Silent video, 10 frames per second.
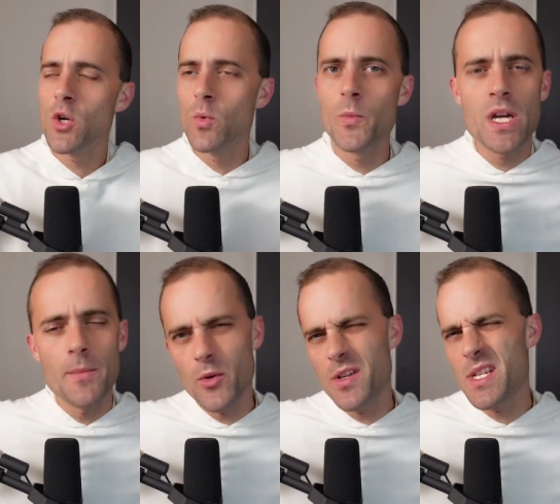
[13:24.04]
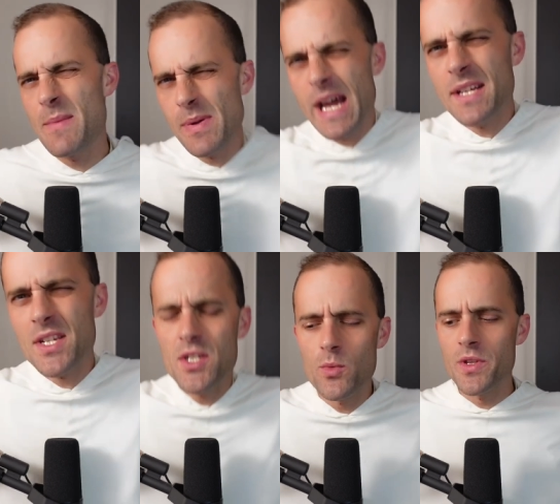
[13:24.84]
And so when we come across that
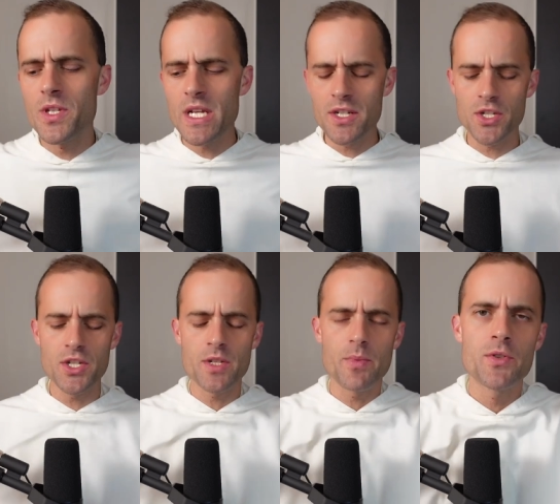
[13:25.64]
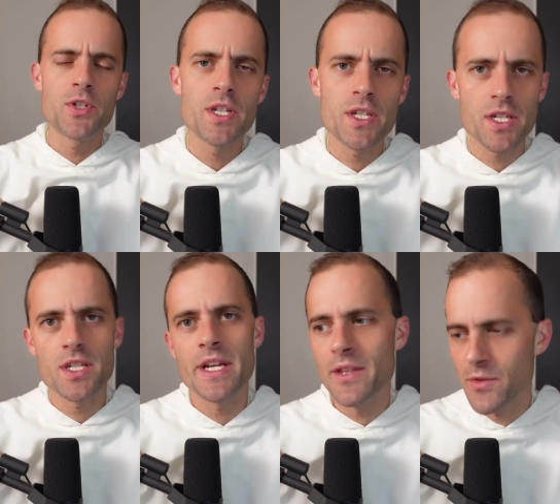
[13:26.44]
passage where the Sadducees approach Jesus
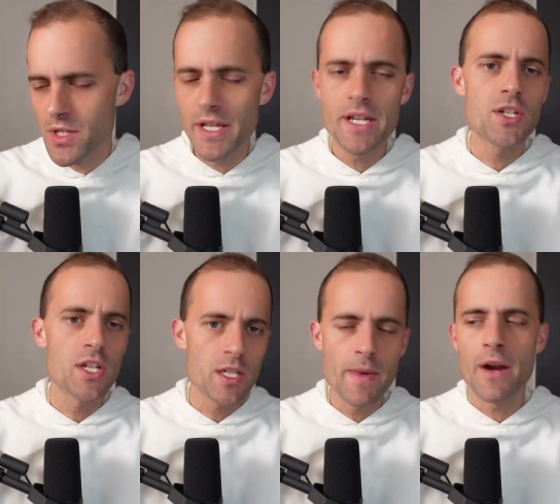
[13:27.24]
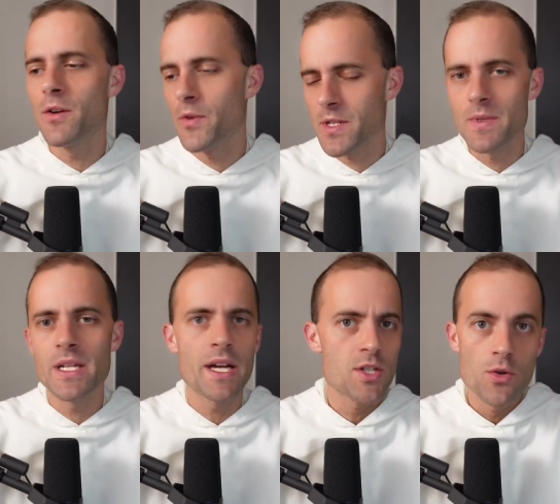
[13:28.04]
and say, There's a lady, she gets married, her
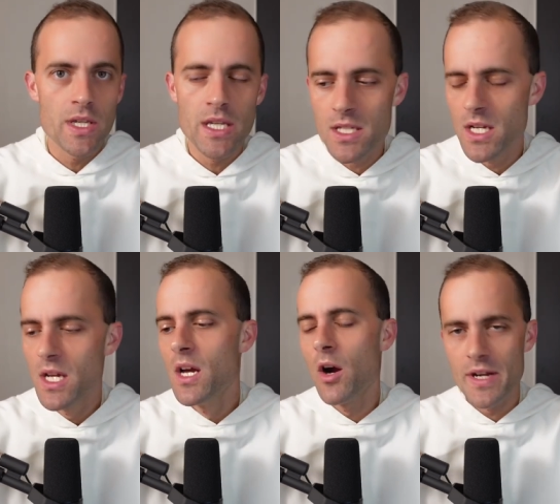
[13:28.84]
husband dies, no kids.